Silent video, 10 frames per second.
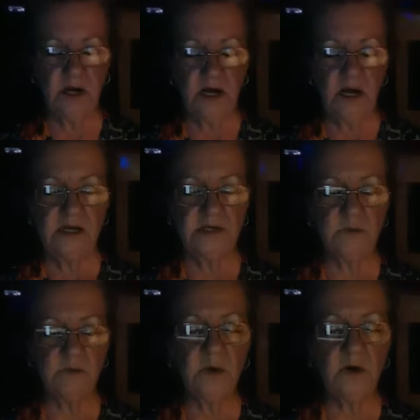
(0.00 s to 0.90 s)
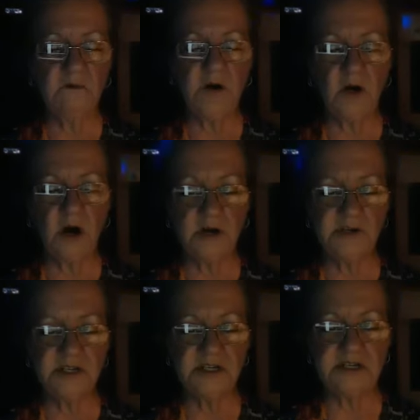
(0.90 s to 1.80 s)
and to move our
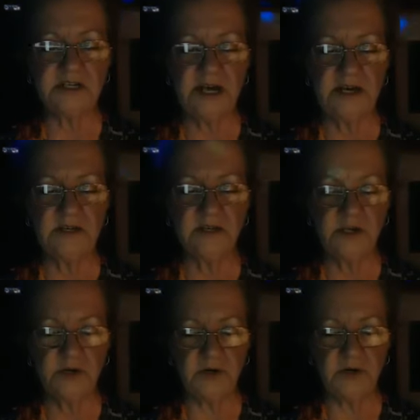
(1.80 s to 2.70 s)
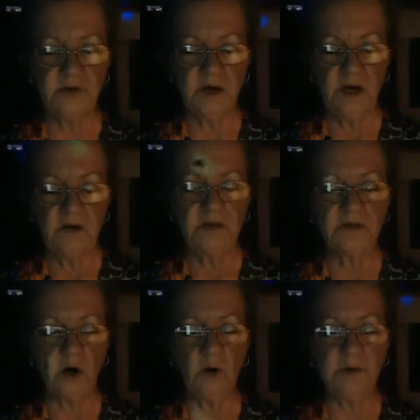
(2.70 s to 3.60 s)
consciousness into this
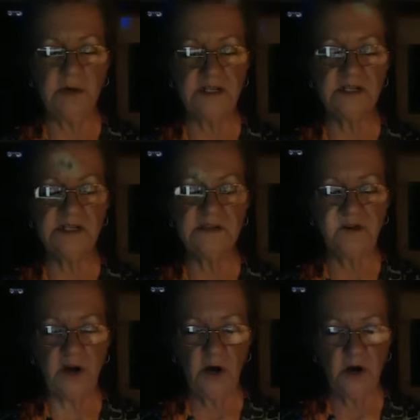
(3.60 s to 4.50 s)
opaline sphere,